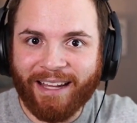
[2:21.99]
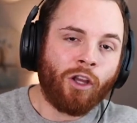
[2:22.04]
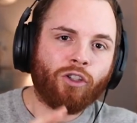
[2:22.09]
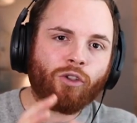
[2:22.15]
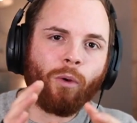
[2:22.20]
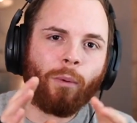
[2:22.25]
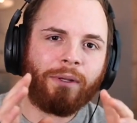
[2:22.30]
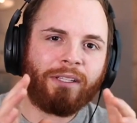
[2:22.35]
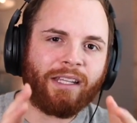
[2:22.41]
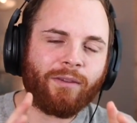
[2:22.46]

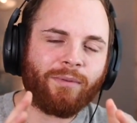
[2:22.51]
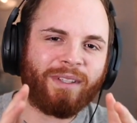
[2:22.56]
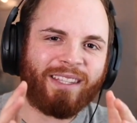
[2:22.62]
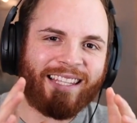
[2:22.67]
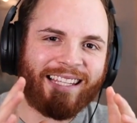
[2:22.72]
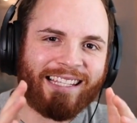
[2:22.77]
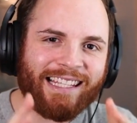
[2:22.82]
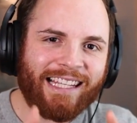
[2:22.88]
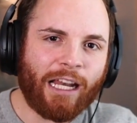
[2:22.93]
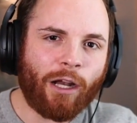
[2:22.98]
So what we did with
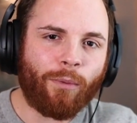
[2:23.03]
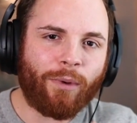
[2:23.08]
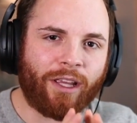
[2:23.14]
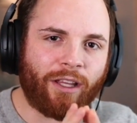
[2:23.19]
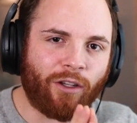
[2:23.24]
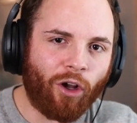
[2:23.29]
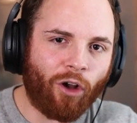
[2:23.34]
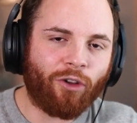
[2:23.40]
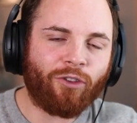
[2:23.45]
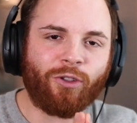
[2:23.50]
the snare, we
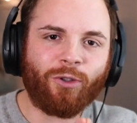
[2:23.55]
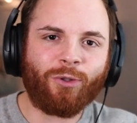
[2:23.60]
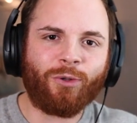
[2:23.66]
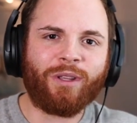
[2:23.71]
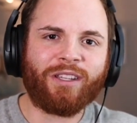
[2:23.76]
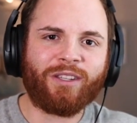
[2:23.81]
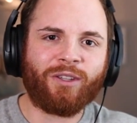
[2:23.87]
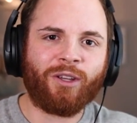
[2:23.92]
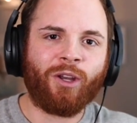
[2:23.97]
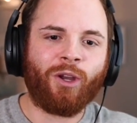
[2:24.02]
can also do
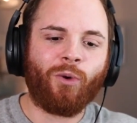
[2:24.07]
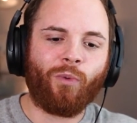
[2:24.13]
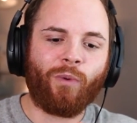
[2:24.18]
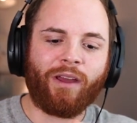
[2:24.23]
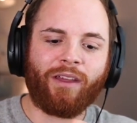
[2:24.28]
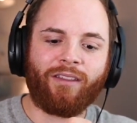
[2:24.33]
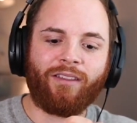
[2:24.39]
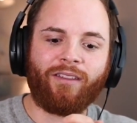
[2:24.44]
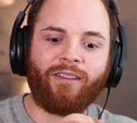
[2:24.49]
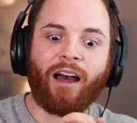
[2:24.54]
this
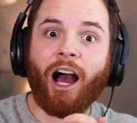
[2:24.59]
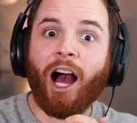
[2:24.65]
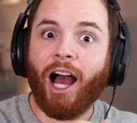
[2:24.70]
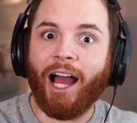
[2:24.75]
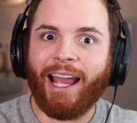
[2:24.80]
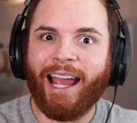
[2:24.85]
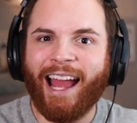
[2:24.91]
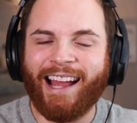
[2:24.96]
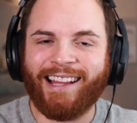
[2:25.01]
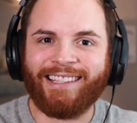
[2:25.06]
with the
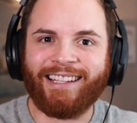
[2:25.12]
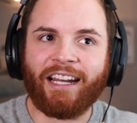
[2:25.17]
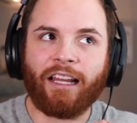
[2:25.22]
hi-hats.